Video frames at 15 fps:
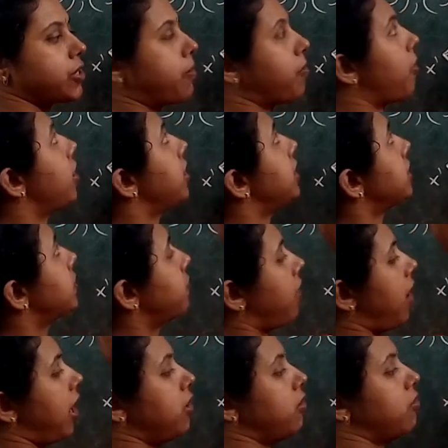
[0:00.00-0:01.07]
to the point is
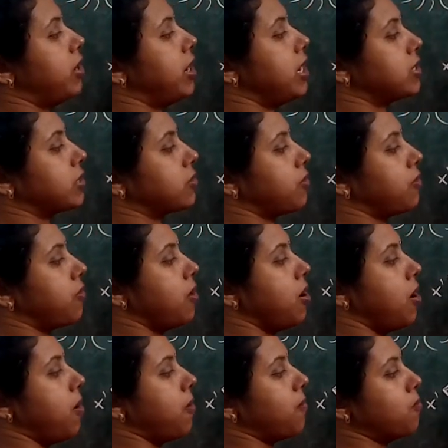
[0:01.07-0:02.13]
5 units. So
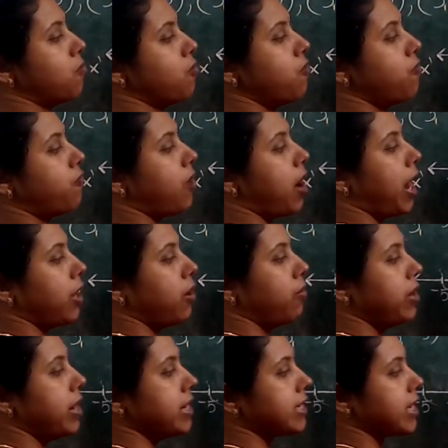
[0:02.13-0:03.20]
move 5
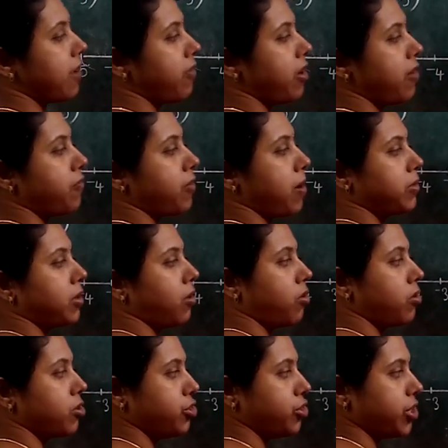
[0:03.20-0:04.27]
units away from the
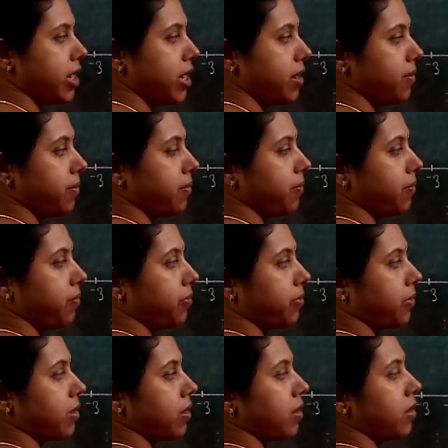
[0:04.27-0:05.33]
origin.
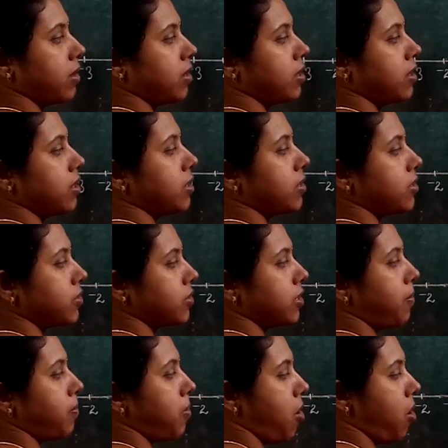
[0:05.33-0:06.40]
So
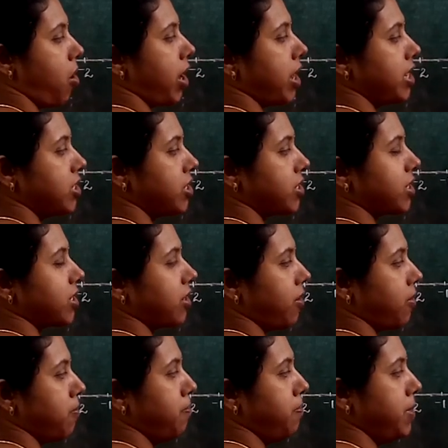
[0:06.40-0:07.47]
the point
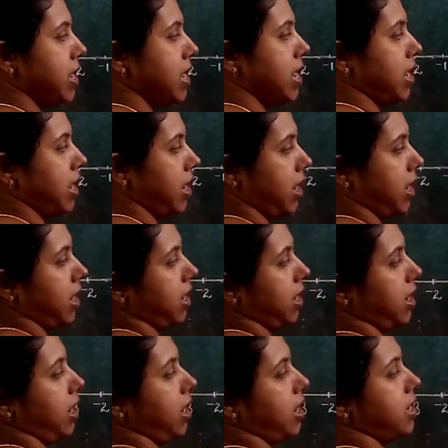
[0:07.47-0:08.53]
B
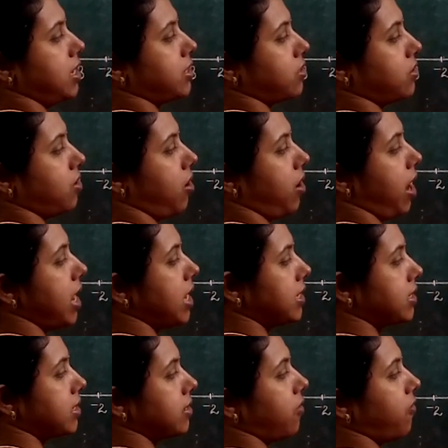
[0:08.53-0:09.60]
is known
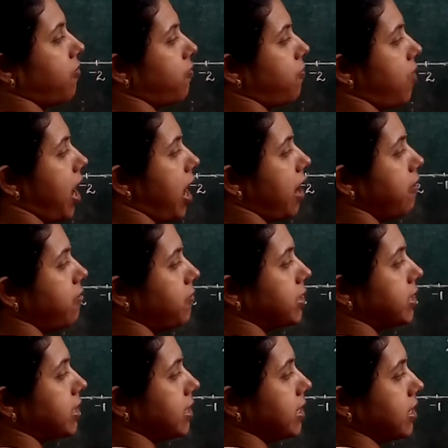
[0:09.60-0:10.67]
as 5,
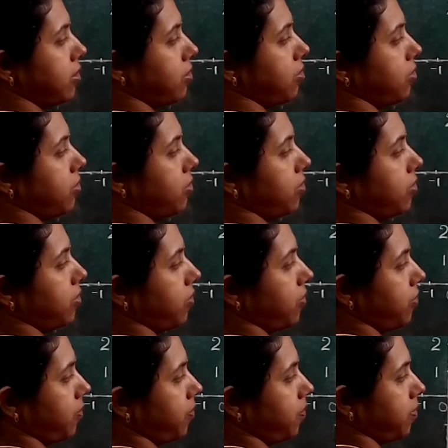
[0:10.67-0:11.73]
0.
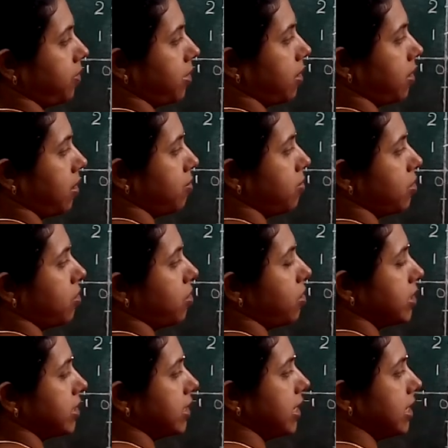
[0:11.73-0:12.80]

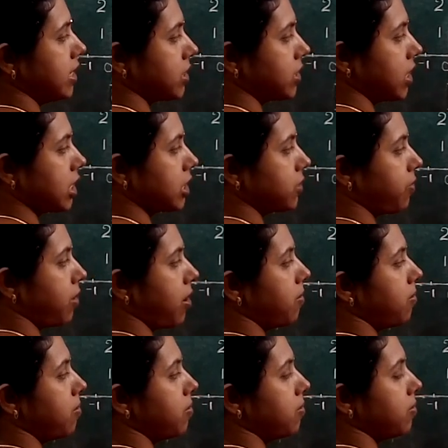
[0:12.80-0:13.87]
Because the distance
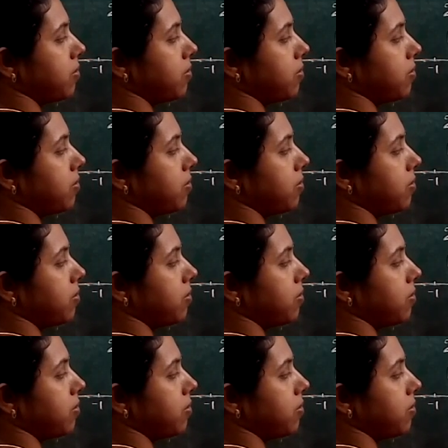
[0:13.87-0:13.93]
from